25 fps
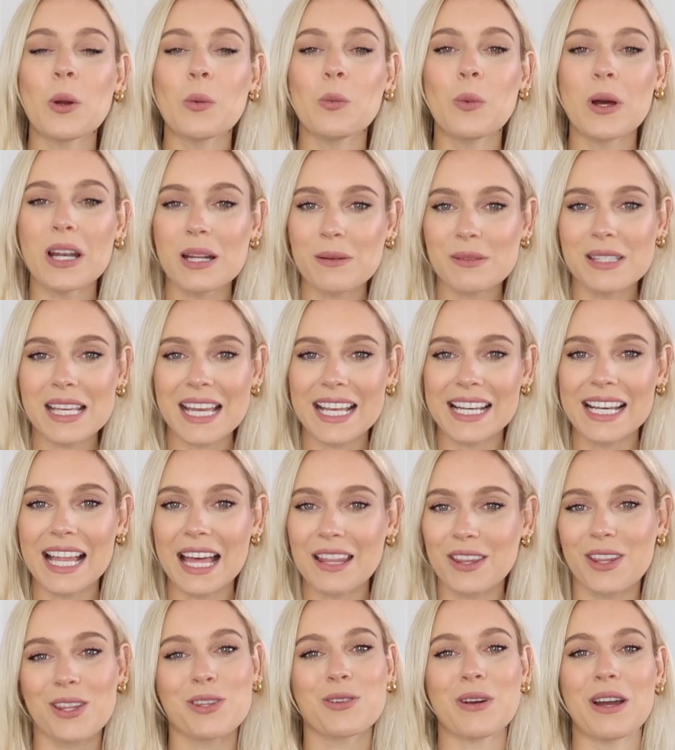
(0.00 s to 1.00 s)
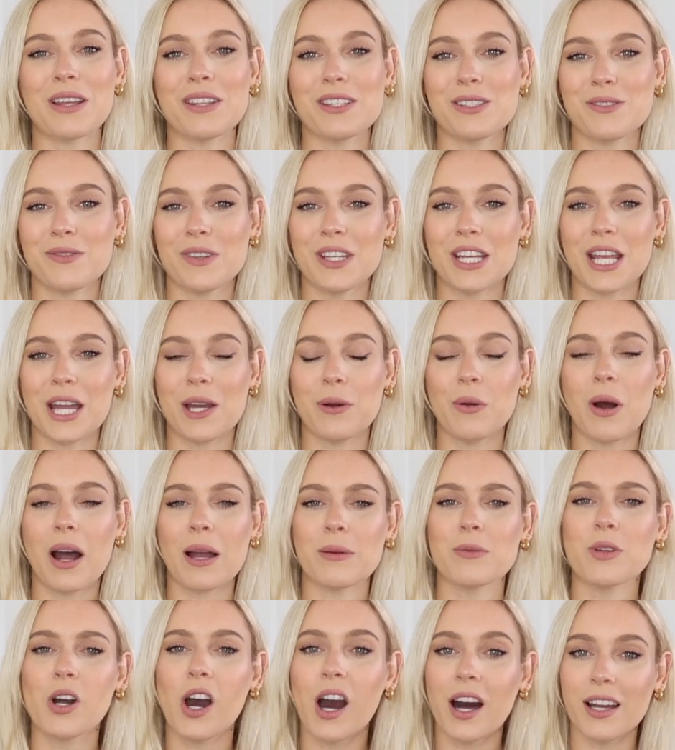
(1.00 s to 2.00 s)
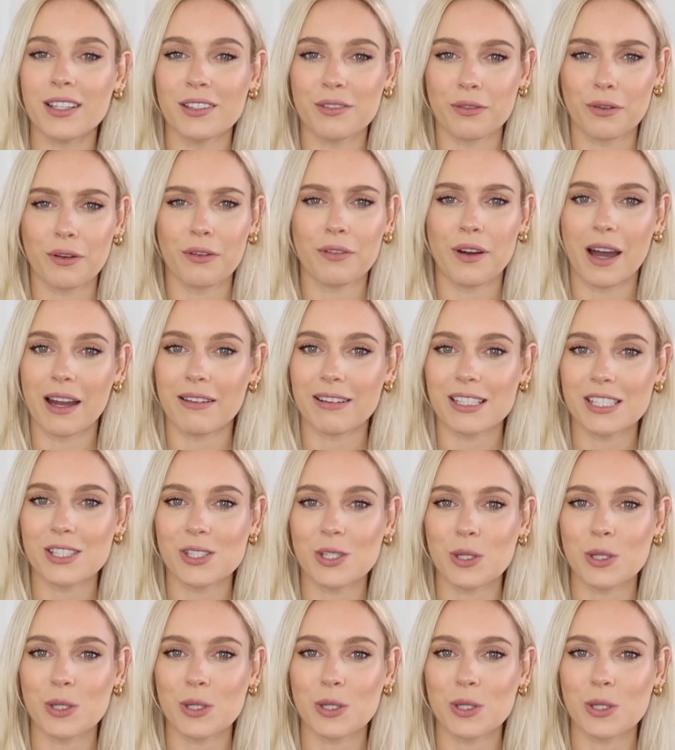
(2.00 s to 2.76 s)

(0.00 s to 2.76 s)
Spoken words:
When I'm saying leather throughout this video, I'm kind of referring